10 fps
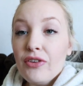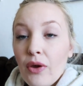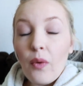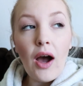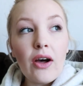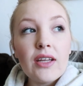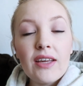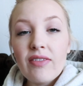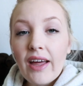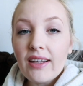So I'll
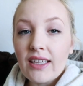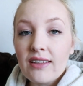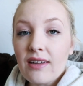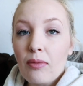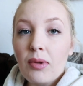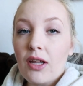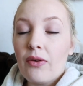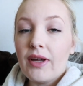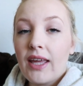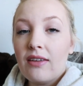leave that link down
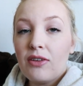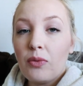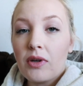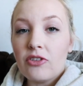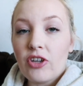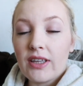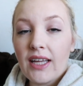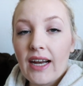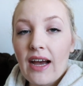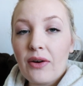below in case you want to check
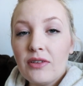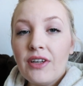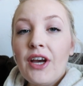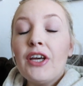that out.